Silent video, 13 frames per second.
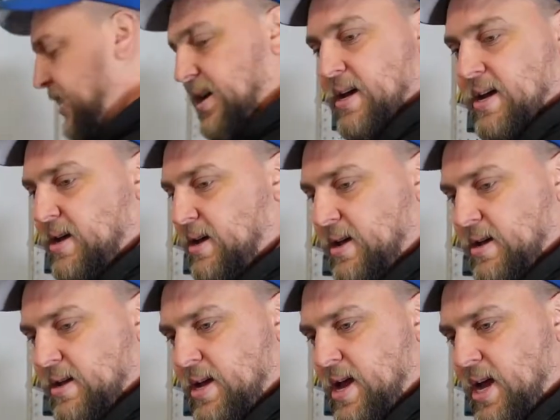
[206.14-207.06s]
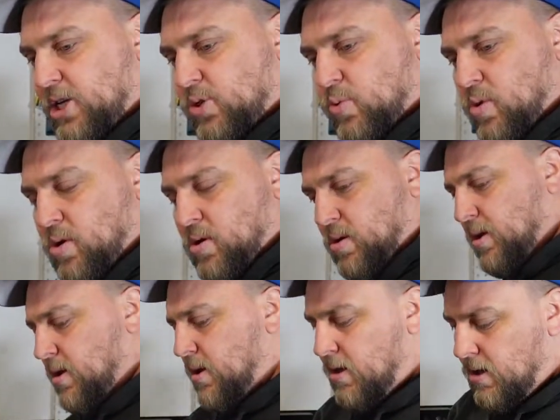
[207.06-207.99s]
the
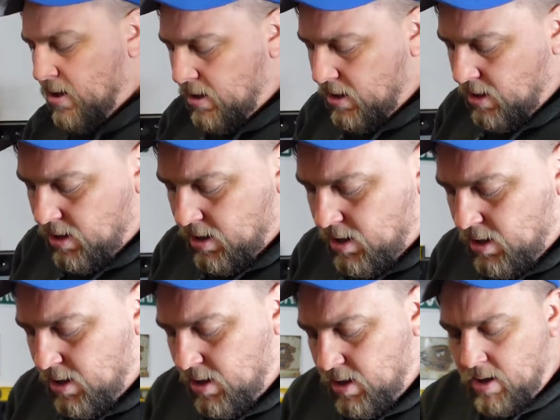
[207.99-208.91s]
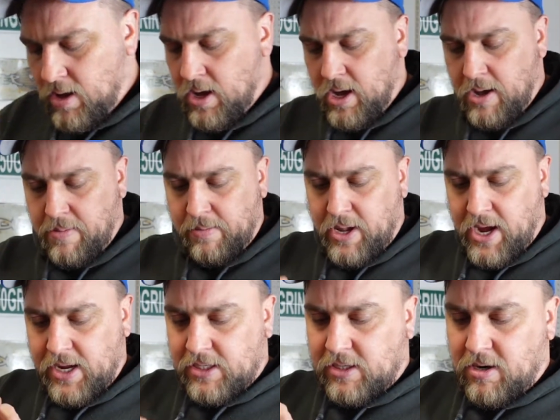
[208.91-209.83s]
actual um,
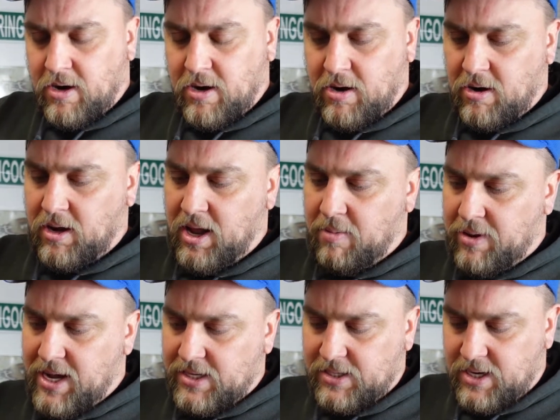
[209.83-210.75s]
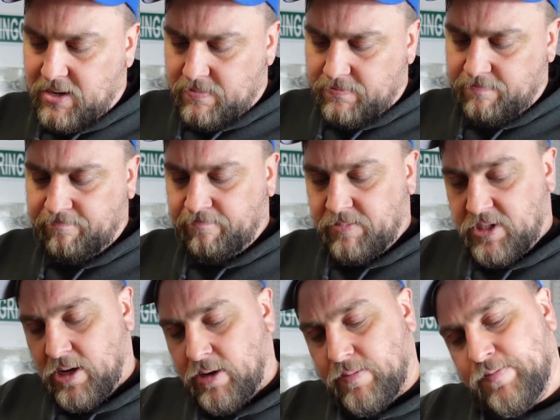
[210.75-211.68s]
lights are like plastic.
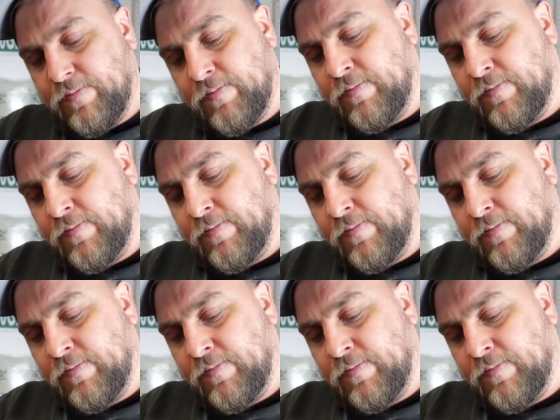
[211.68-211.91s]
So